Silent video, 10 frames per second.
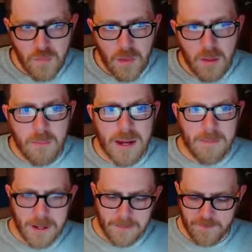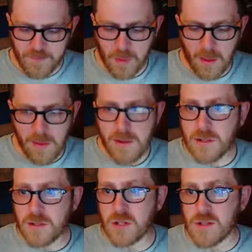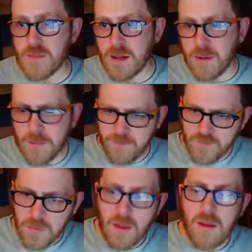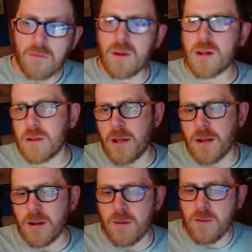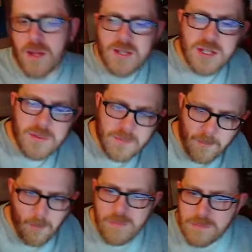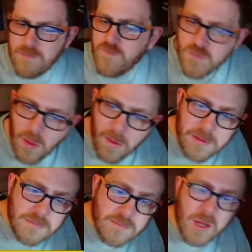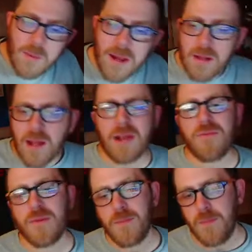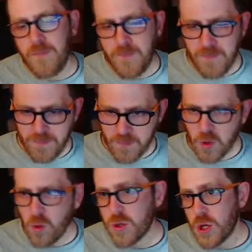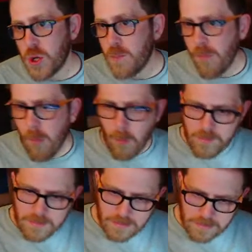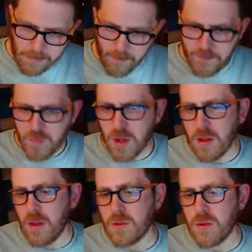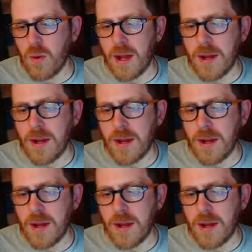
And maybe, just maybe, we can learn a little lesson about life or two along the way.